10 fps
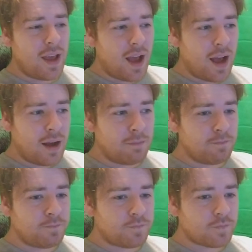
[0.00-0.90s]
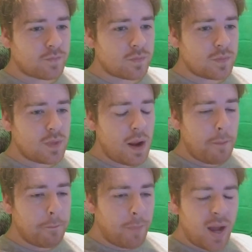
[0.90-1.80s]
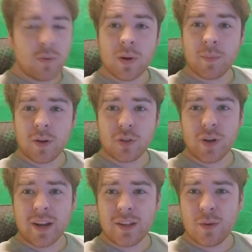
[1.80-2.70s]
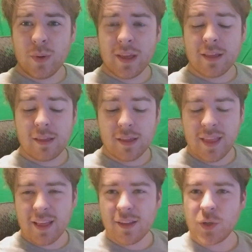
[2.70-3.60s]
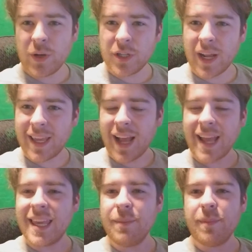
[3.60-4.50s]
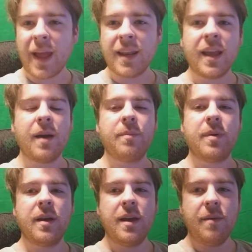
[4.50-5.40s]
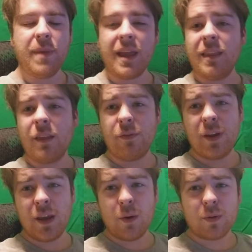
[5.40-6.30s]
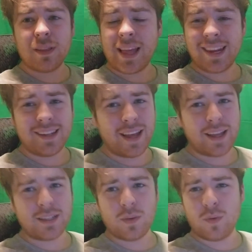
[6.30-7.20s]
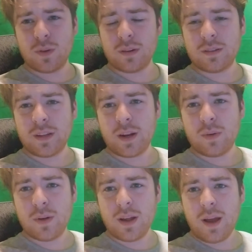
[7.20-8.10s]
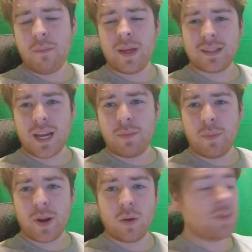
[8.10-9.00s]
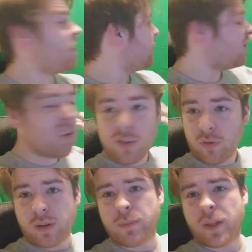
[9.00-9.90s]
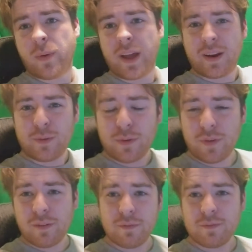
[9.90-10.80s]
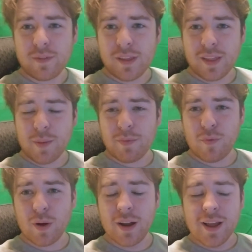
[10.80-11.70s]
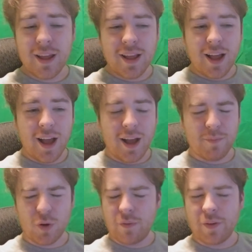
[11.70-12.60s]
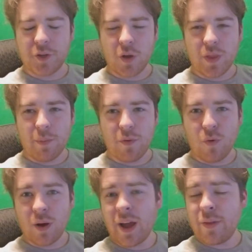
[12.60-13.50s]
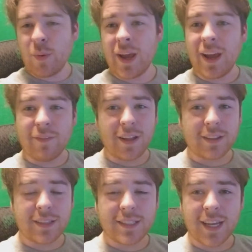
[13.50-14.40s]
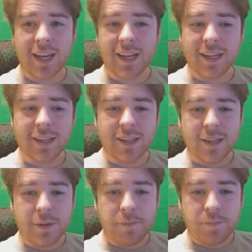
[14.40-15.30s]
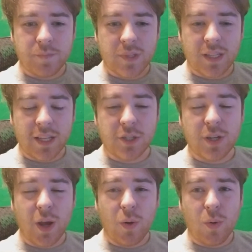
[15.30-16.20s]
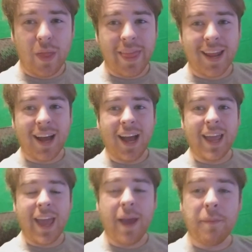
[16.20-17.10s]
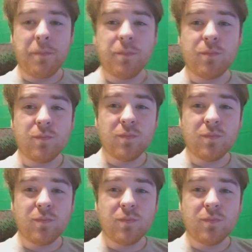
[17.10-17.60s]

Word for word: Um, but what I'm going to try to do is, in that situation, I, I keep ending up making these videos late at night or, you know, by the time I'm at home. This is my green screen, by the way. I don't know if I've seen that before um, or if I've showed that before. Either way, I've got to, to let you know that I am...